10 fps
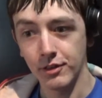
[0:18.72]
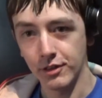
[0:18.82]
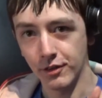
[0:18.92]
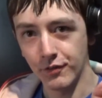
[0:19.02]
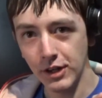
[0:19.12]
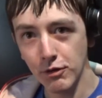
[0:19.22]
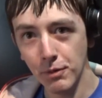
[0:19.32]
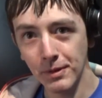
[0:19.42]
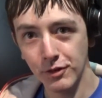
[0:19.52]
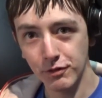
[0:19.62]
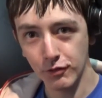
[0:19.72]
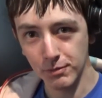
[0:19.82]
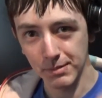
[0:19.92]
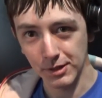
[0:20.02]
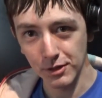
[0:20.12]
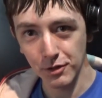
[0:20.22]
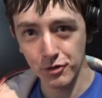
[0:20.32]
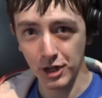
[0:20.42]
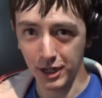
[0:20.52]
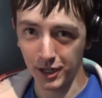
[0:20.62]
video will be in the description below,
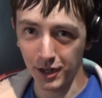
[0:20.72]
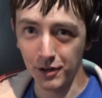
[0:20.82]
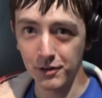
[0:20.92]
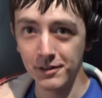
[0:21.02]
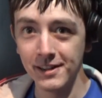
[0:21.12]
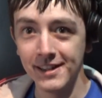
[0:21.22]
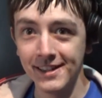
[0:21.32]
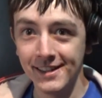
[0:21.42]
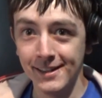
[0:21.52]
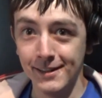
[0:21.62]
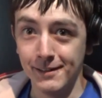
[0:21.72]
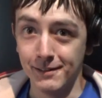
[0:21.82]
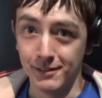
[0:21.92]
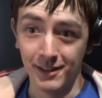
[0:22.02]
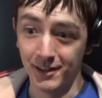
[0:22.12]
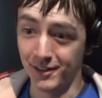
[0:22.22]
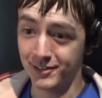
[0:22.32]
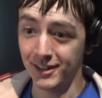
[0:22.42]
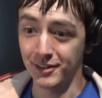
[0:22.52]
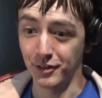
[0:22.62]
check it out. Let's
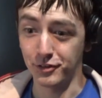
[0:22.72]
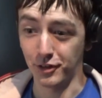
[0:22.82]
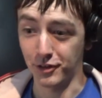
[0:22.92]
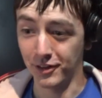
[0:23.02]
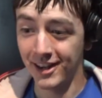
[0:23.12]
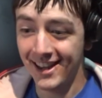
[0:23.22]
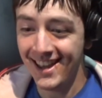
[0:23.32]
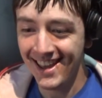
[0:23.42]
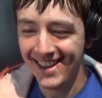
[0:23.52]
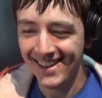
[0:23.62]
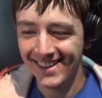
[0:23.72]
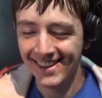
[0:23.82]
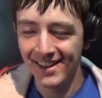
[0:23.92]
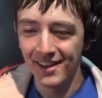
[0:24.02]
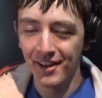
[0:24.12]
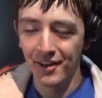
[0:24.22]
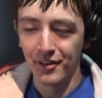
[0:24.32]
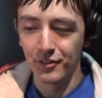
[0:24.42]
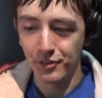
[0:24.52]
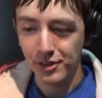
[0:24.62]
get in this sucker.
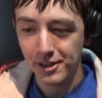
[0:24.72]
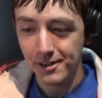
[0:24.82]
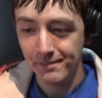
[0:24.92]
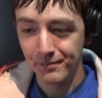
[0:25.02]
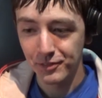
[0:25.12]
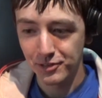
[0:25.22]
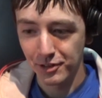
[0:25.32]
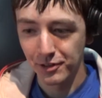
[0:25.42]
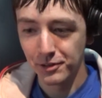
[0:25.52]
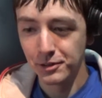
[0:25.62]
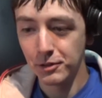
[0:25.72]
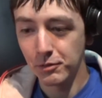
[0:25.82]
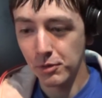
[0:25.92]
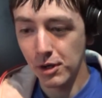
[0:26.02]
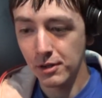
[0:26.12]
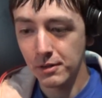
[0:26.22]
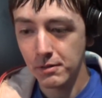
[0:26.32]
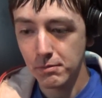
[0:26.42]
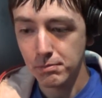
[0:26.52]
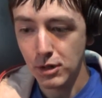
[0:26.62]
3, 2, 1,
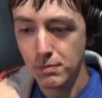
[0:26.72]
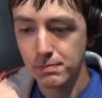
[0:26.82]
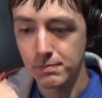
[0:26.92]
boop!